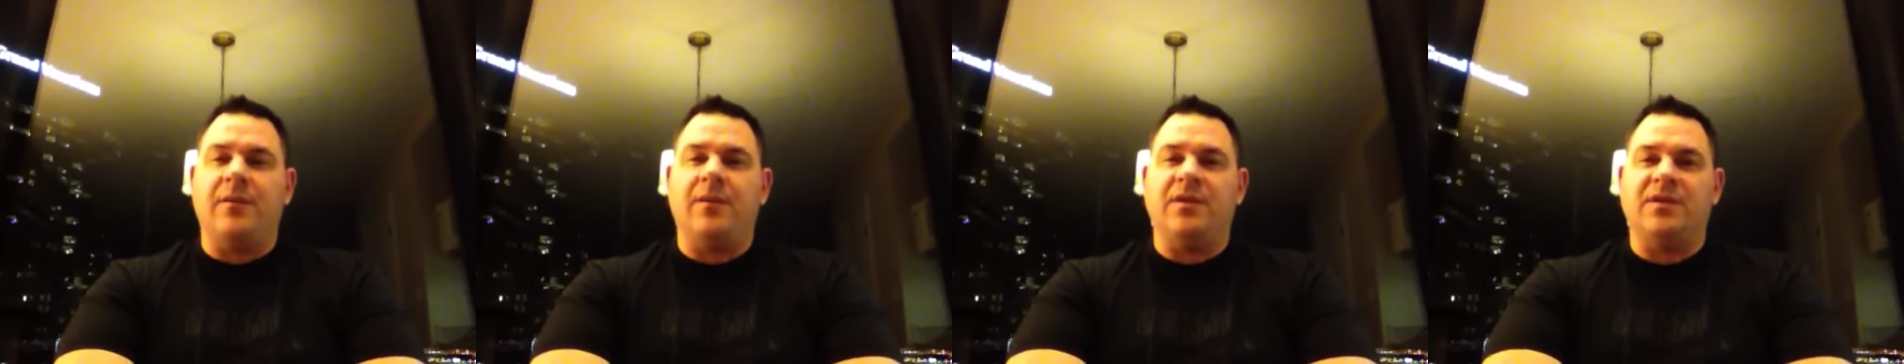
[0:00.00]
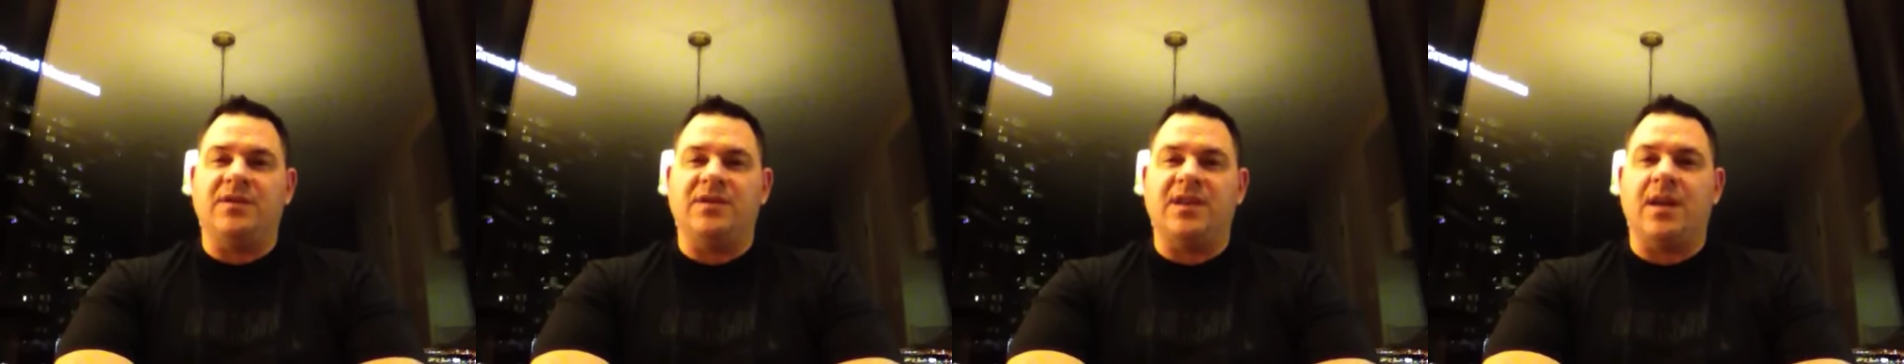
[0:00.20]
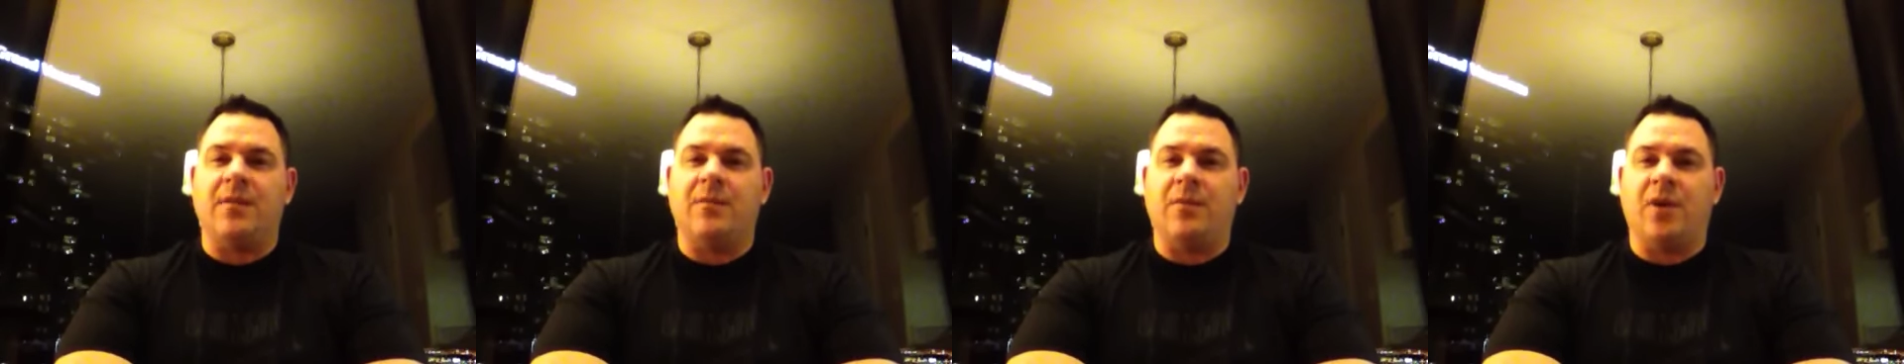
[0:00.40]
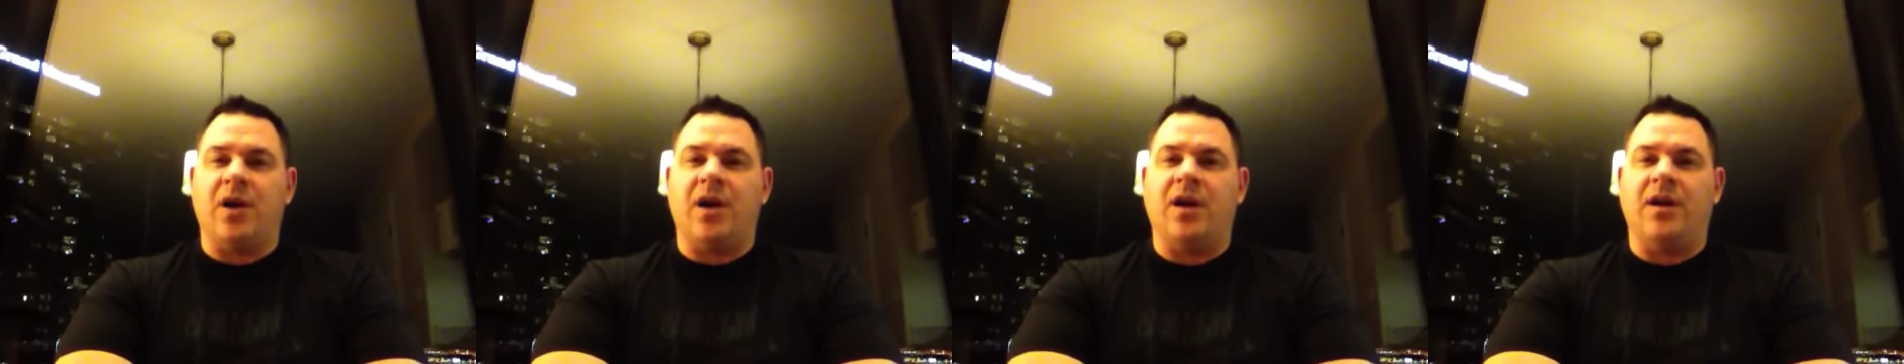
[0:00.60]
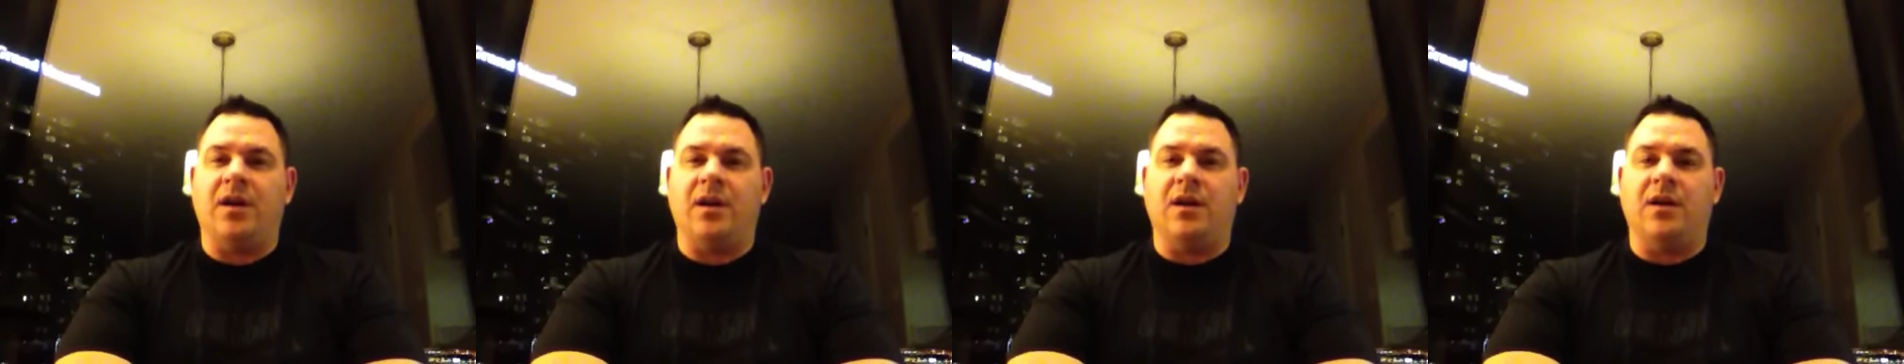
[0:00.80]
really stand
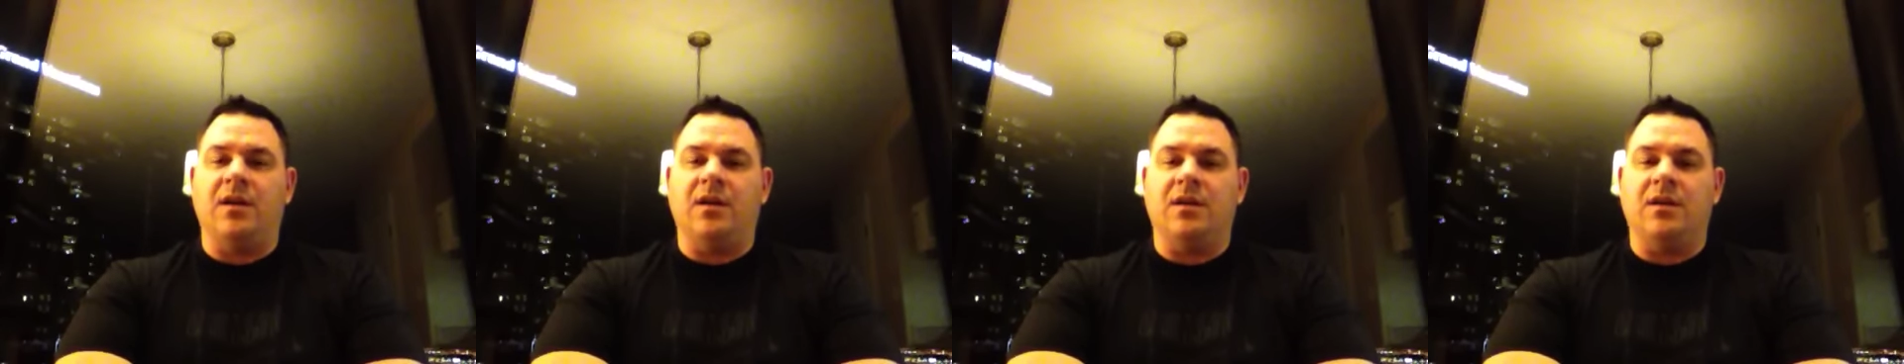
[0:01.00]
behind it.